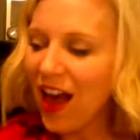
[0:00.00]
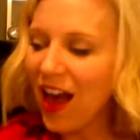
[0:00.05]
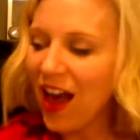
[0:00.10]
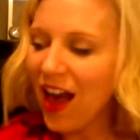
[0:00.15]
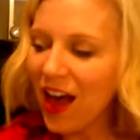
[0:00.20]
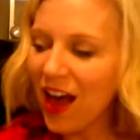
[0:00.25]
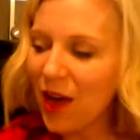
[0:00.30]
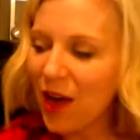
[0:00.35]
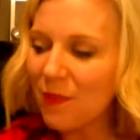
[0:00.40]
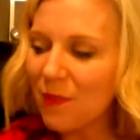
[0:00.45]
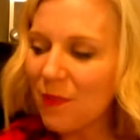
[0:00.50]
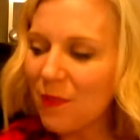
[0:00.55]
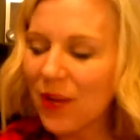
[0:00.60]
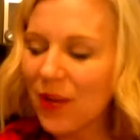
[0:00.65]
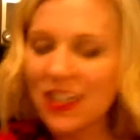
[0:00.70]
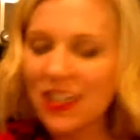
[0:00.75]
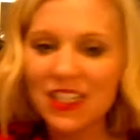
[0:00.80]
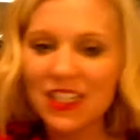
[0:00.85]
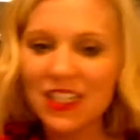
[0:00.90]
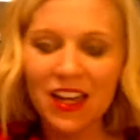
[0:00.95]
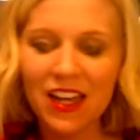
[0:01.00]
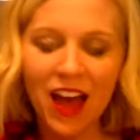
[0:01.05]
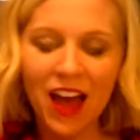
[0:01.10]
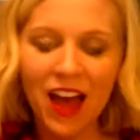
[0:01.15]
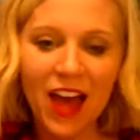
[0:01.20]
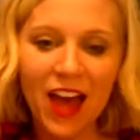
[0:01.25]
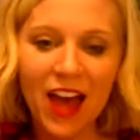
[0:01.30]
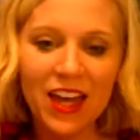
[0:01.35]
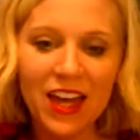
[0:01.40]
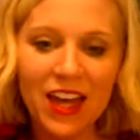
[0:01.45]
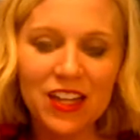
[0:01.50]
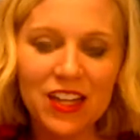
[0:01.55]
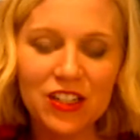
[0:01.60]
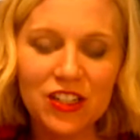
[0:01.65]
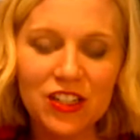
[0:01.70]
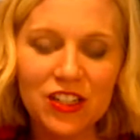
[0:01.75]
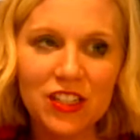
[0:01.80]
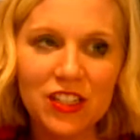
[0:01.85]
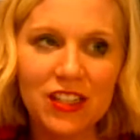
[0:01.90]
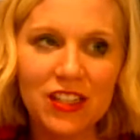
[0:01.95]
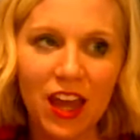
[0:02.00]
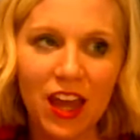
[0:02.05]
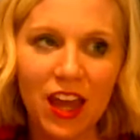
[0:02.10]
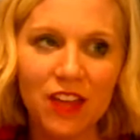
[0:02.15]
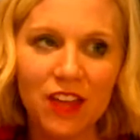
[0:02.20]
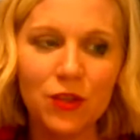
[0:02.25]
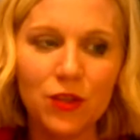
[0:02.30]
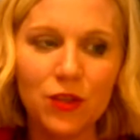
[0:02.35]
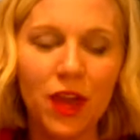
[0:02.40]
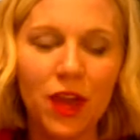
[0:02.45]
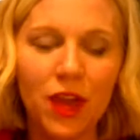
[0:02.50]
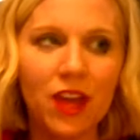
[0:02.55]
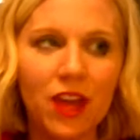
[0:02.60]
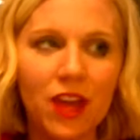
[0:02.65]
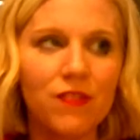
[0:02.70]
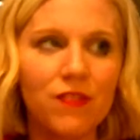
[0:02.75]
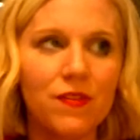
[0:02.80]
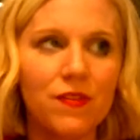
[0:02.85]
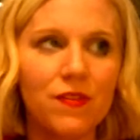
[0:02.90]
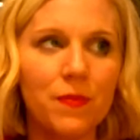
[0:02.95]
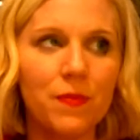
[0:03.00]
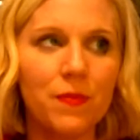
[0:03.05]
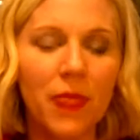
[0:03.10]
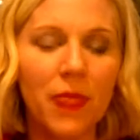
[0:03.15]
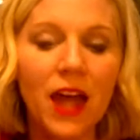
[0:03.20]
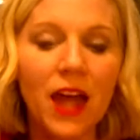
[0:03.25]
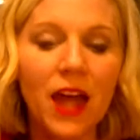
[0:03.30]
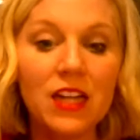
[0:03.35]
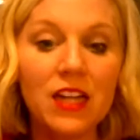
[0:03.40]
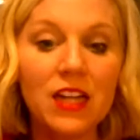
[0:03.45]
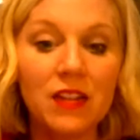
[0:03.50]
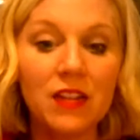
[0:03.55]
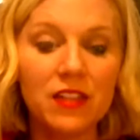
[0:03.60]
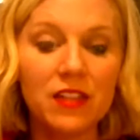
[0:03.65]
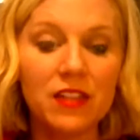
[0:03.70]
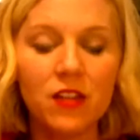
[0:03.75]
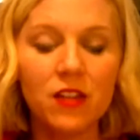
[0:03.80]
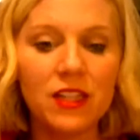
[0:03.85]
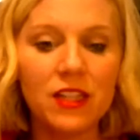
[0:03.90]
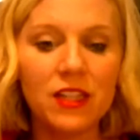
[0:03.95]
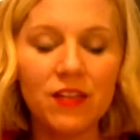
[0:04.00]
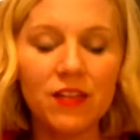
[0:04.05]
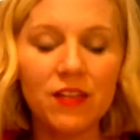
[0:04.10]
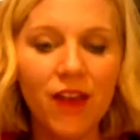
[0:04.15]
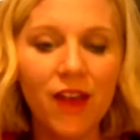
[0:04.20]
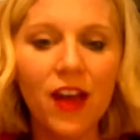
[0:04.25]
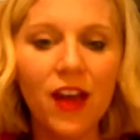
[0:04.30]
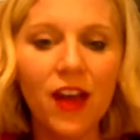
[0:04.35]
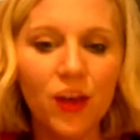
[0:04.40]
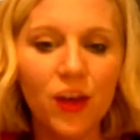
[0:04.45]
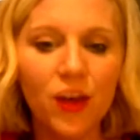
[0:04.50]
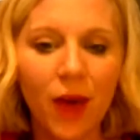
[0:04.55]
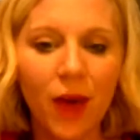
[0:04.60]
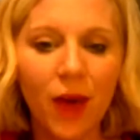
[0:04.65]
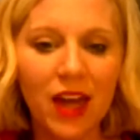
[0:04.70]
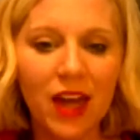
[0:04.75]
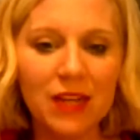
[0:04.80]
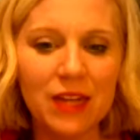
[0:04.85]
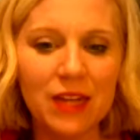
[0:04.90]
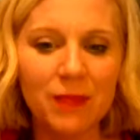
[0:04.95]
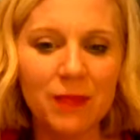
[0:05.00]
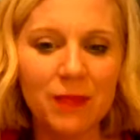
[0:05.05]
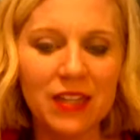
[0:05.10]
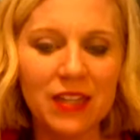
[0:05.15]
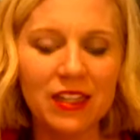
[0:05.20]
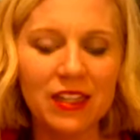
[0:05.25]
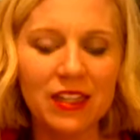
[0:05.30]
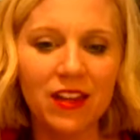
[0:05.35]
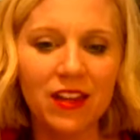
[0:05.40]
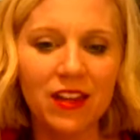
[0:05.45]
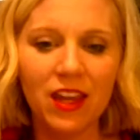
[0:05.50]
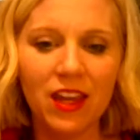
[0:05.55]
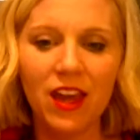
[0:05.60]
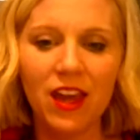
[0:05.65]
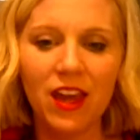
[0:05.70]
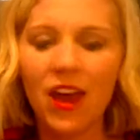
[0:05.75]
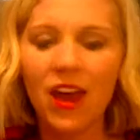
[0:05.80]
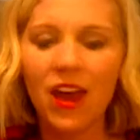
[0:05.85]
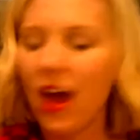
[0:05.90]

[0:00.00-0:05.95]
But I just say, so like it's a value added basically.